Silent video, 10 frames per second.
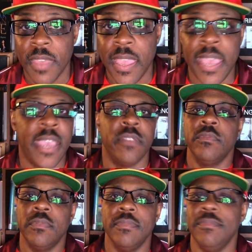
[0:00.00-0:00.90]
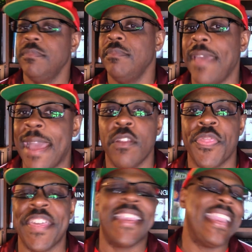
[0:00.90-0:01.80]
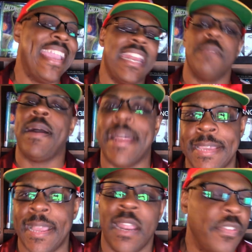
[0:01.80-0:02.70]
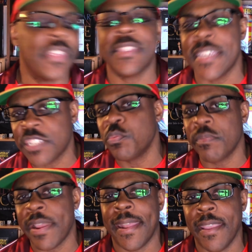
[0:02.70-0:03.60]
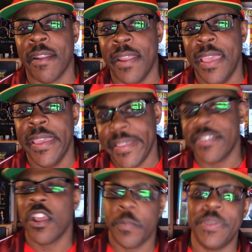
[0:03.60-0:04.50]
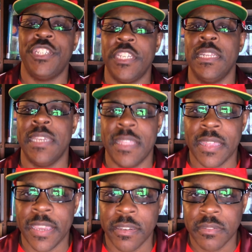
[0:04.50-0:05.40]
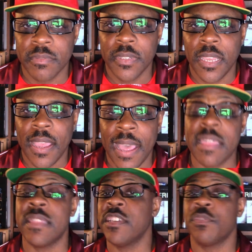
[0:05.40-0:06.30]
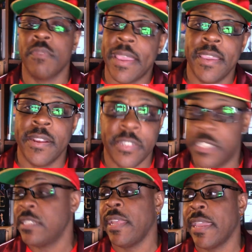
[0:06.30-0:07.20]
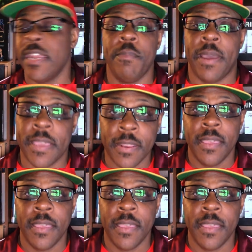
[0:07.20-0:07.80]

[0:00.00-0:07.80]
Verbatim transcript: And I don't think anybody, I don't think this one right here is an RPG Elite thing. I think this one right here is just like anybody.